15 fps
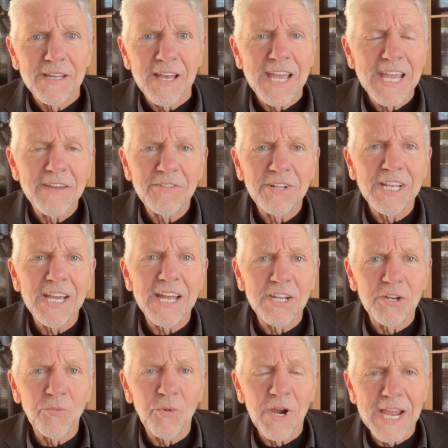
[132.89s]
I haven't gotten
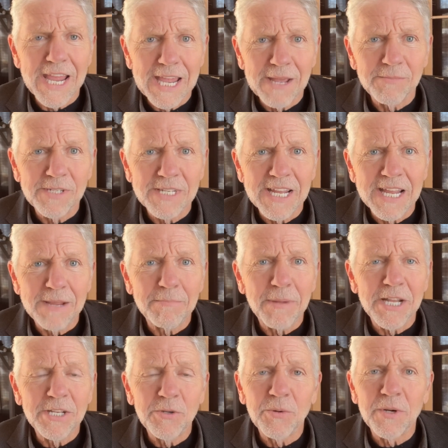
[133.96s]
to where I am today
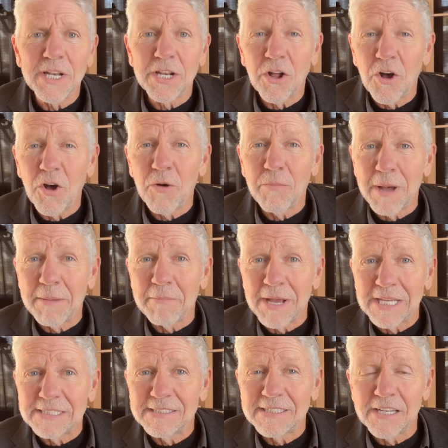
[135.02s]
by doing it all by
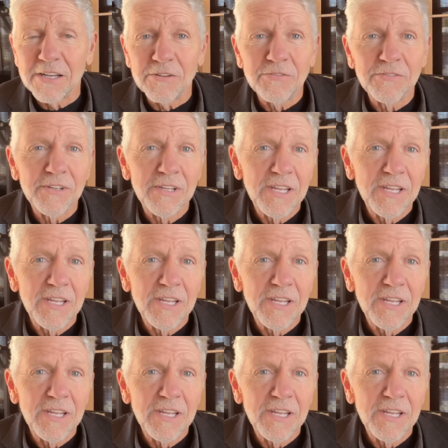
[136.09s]
myself.